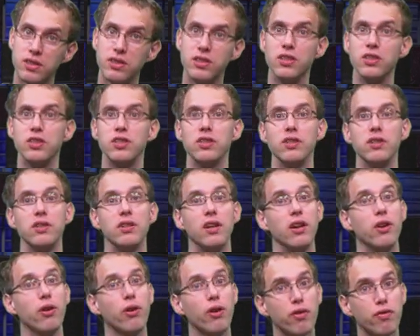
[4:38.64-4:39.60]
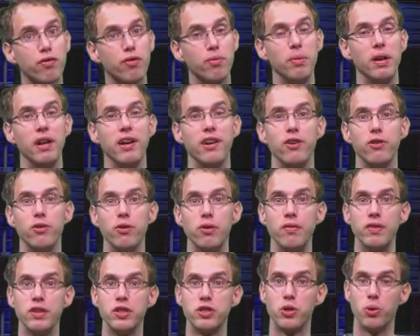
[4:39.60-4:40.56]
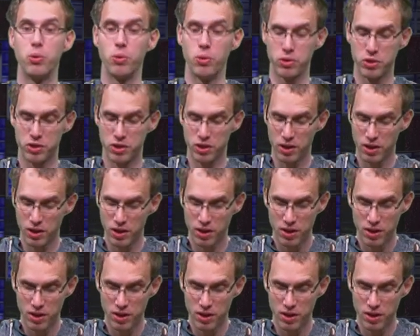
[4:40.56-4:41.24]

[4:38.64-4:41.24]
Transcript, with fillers: Just another familiar rule which holds.